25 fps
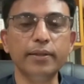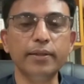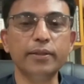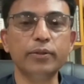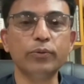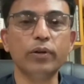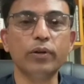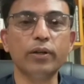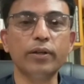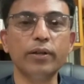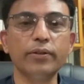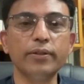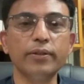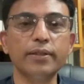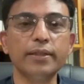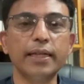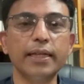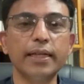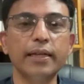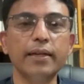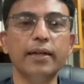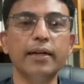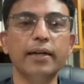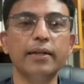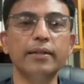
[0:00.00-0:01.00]
is what you're
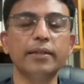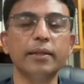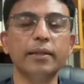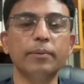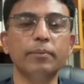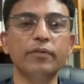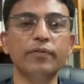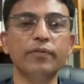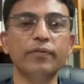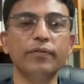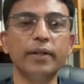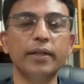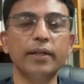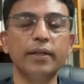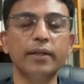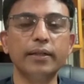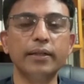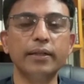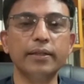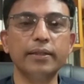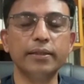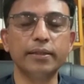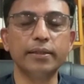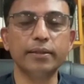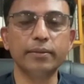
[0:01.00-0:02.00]
saying, and some of it
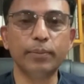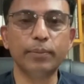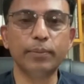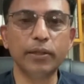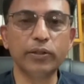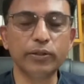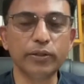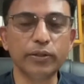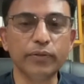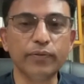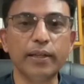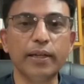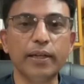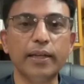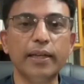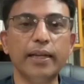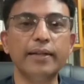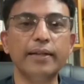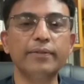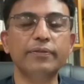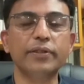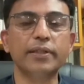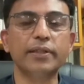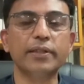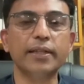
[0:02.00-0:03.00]
is because of the
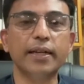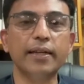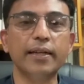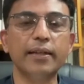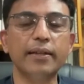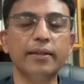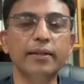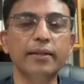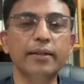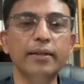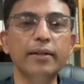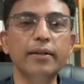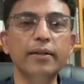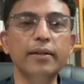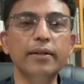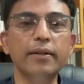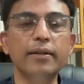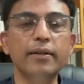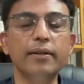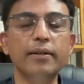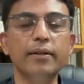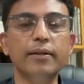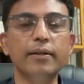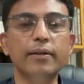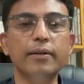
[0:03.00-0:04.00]
lifestyle
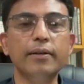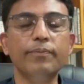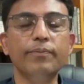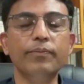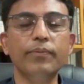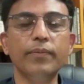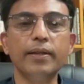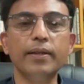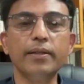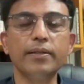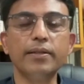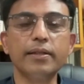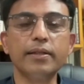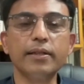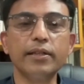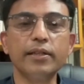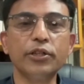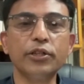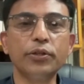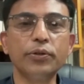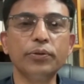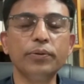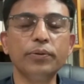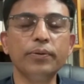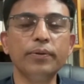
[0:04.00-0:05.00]
is the
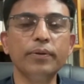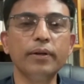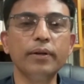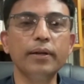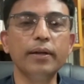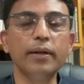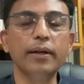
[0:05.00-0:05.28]
issue.